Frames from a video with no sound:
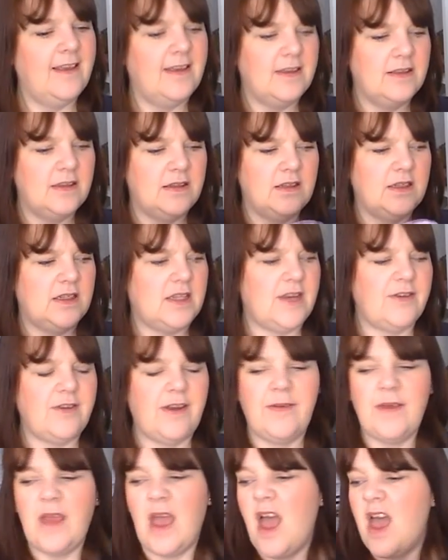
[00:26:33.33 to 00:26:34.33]
since January.
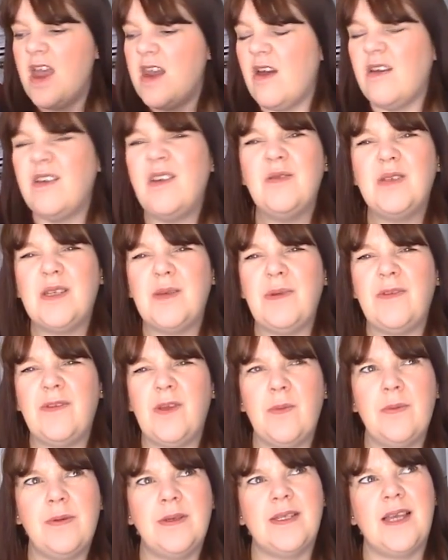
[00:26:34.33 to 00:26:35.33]
Now I know some of
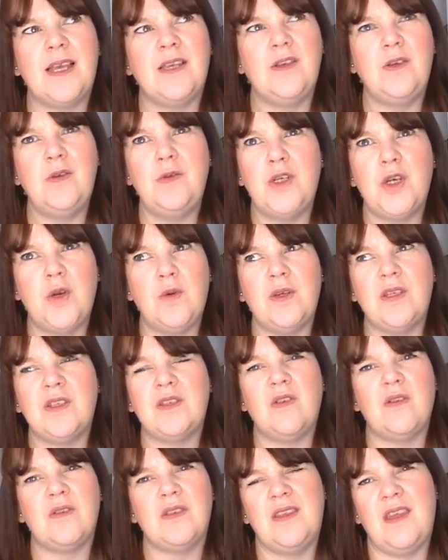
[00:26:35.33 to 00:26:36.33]
you were saying you showed us
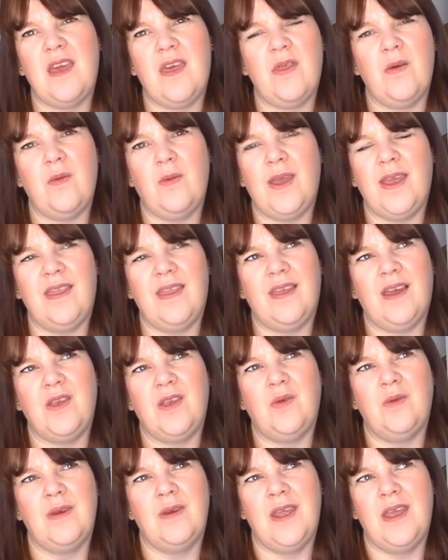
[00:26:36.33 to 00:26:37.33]
socks the other week that
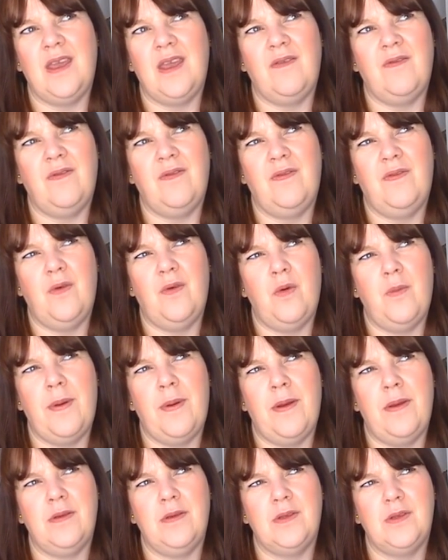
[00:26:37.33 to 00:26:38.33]
you're knitting
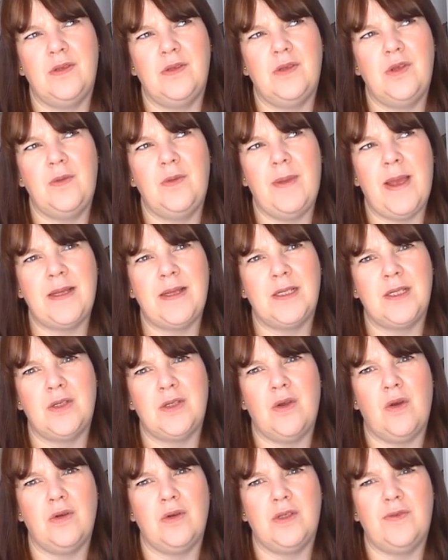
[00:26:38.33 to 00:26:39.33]
2 pairs of
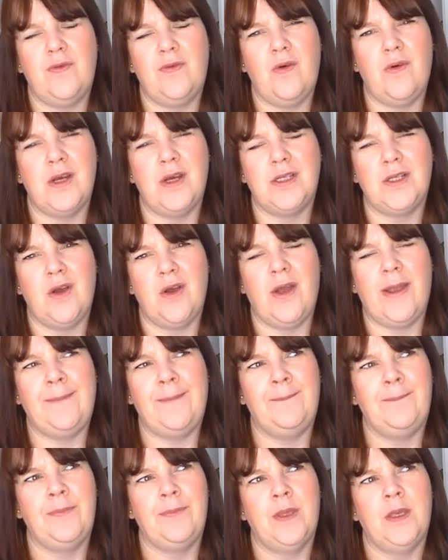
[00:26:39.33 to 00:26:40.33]
socks, 4 at a time.
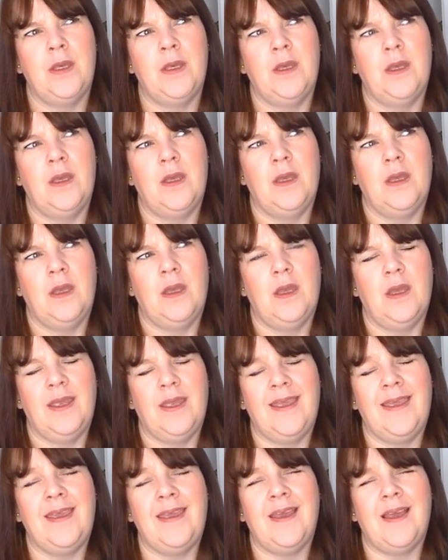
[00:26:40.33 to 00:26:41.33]

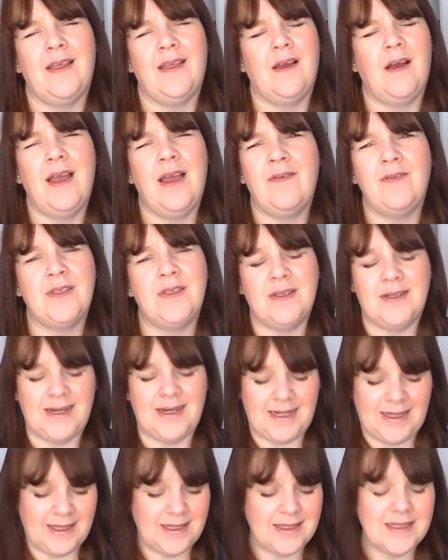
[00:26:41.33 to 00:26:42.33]
Yeah, I haven't done
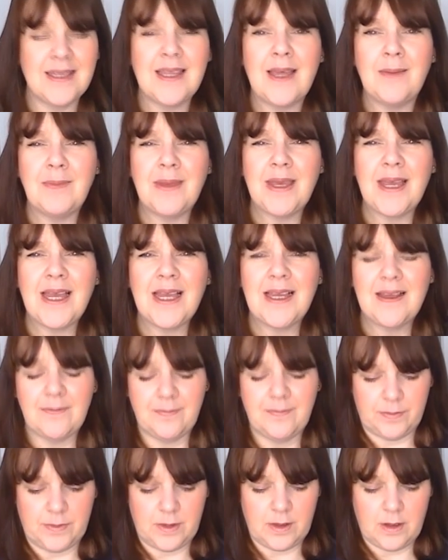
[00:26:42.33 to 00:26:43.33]
anything to them yet.
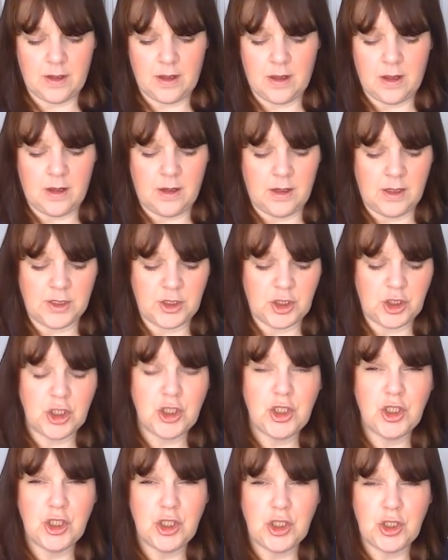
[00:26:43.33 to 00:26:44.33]
I
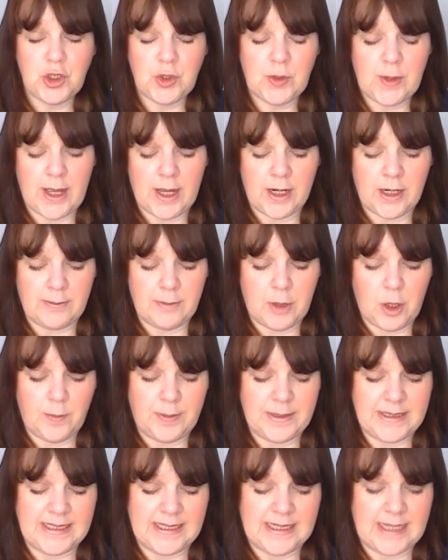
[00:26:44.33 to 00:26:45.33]
should do, and I'm
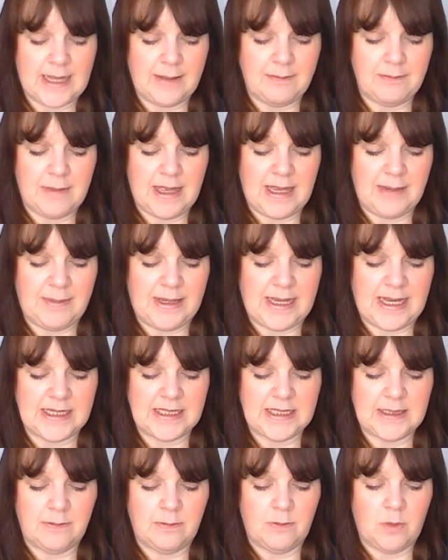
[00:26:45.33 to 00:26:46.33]
hoping to maybe get
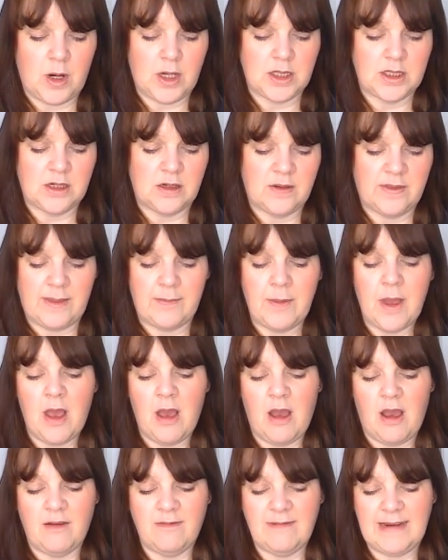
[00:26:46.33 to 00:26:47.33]
some work done on them.
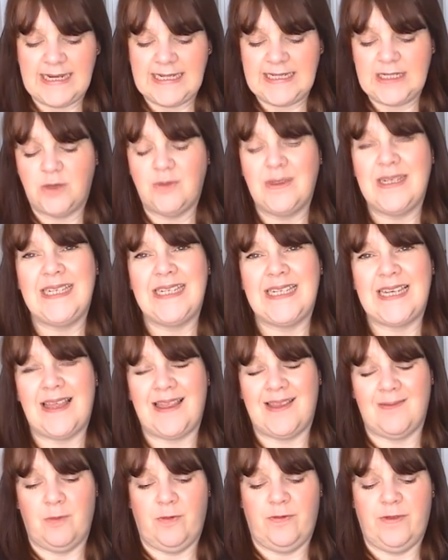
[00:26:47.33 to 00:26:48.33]
I really do need to get
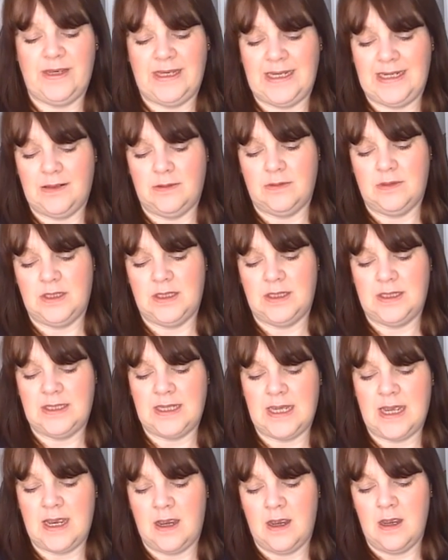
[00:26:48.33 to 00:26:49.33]
them off the needles because
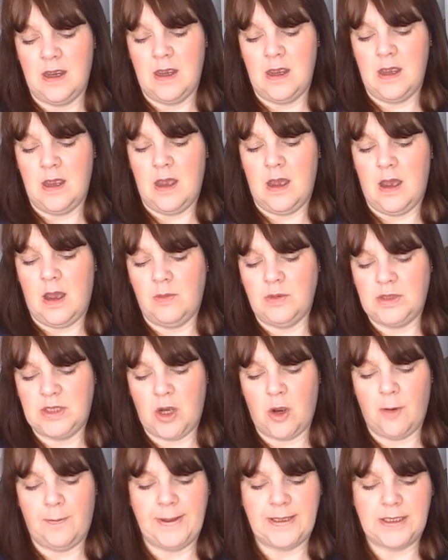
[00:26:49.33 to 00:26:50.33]
I was
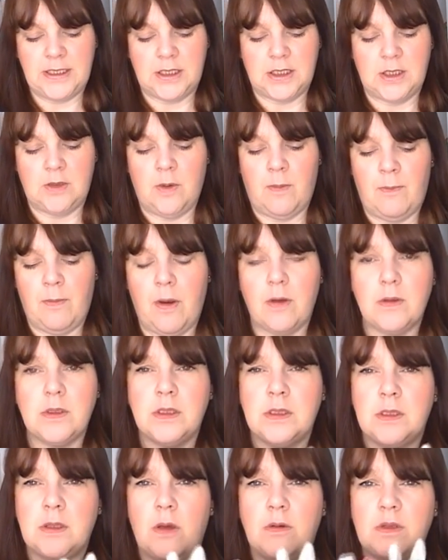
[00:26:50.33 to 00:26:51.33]
hoping to do a box of
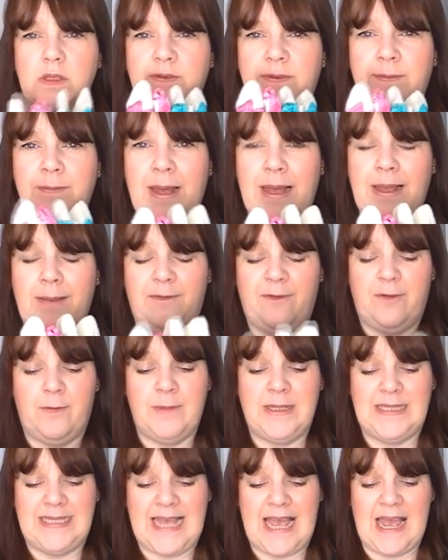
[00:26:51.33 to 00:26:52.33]
socks for
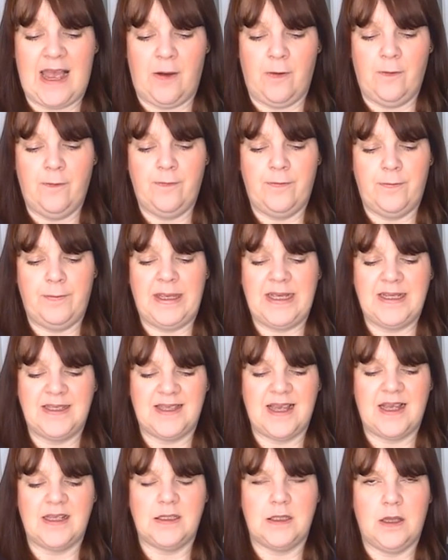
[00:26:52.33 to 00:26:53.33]
myself, because
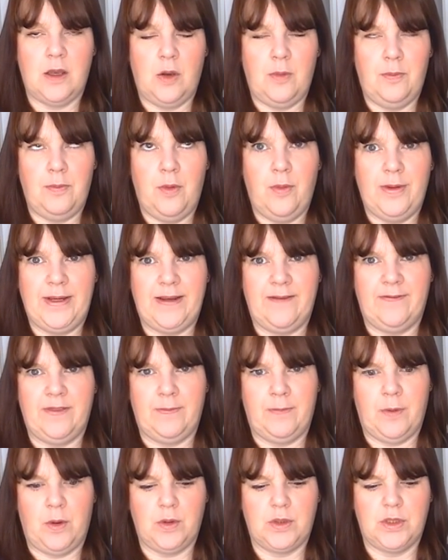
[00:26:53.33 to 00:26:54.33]
that's the whole point of the
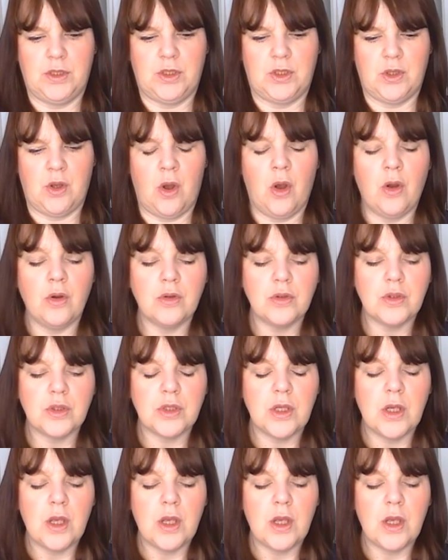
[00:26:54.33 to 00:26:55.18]
box of socks.